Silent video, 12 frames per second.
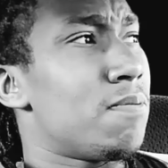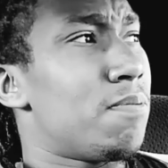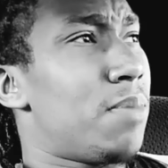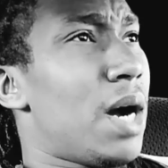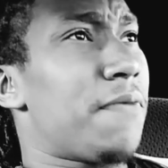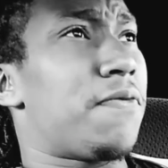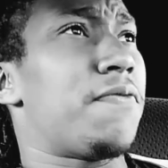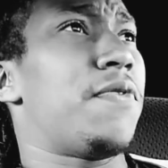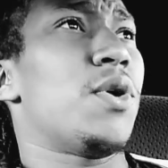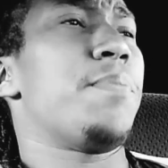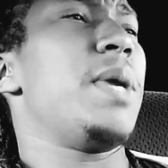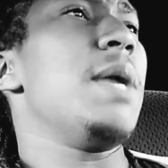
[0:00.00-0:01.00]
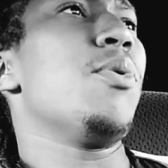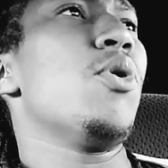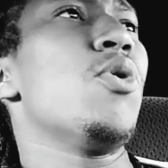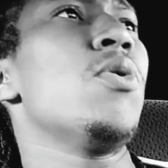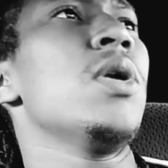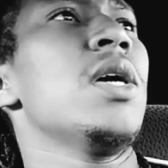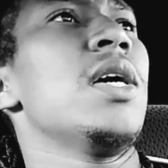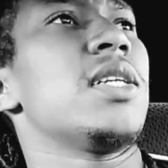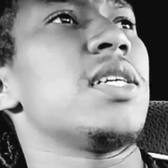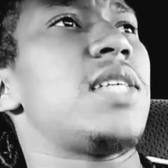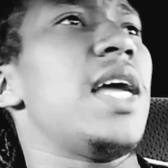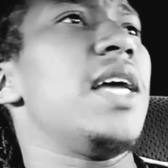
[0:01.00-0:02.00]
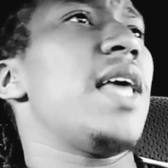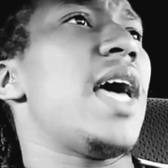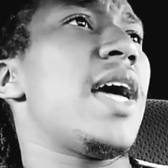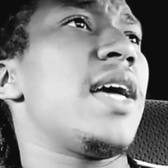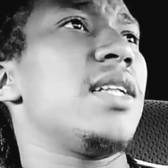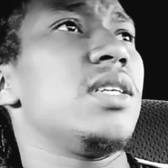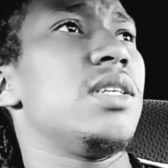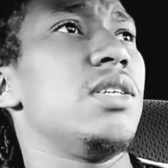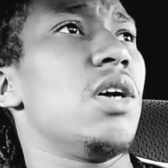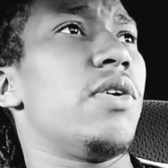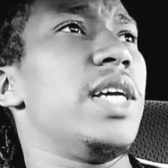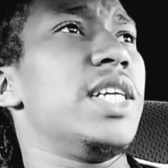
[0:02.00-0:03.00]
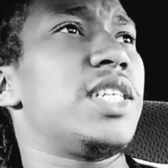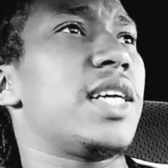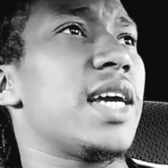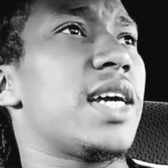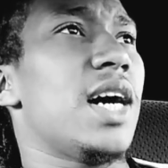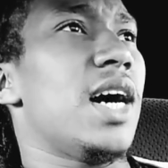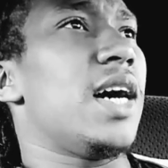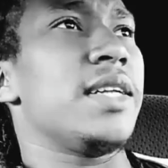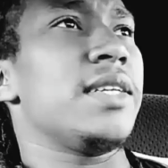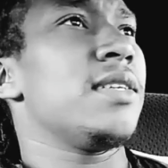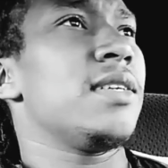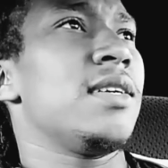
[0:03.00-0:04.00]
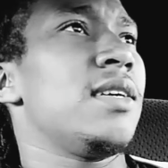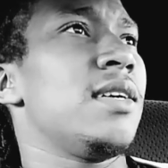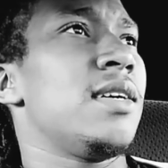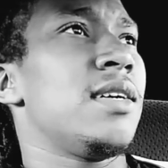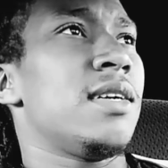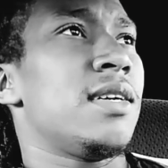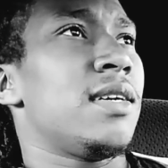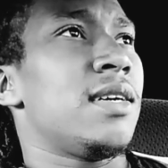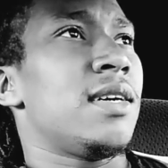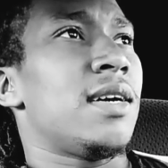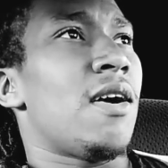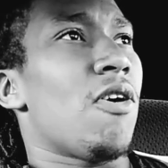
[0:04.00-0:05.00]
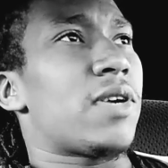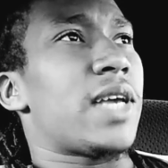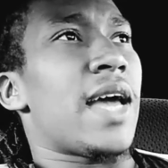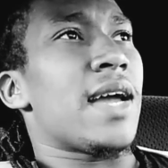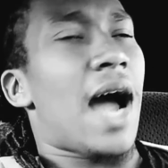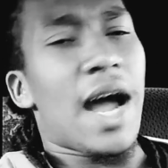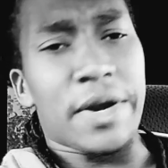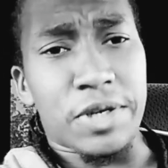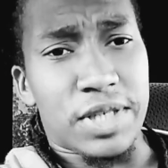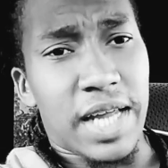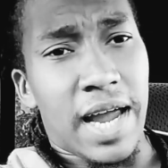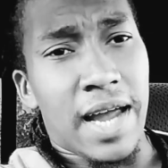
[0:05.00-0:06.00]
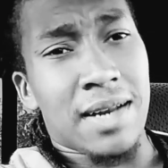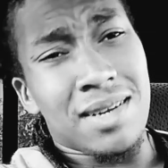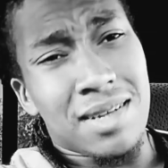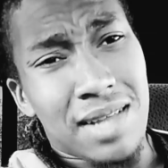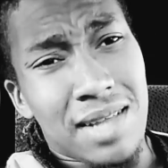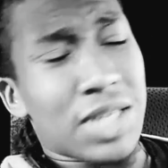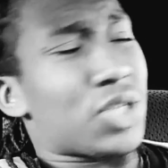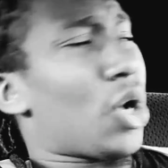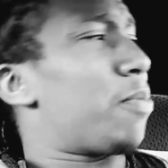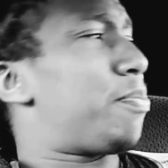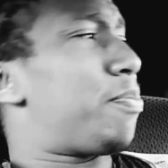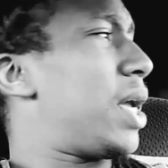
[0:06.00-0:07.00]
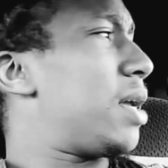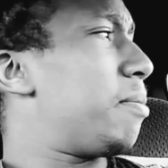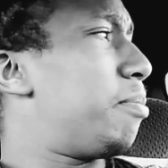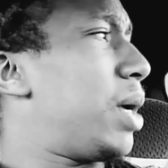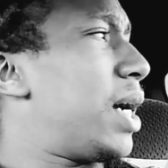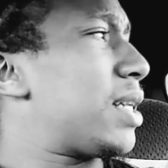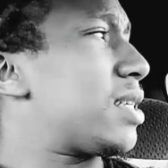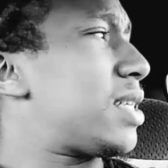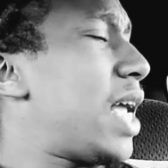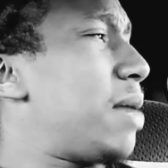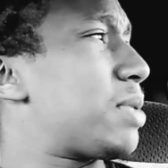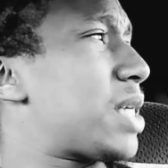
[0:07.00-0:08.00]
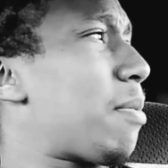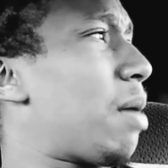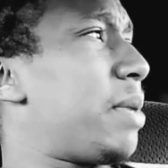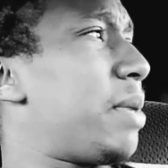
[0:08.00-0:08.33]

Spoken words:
But for people to say that, he should get cut, okay, I understand that's your opinion, but at the same time,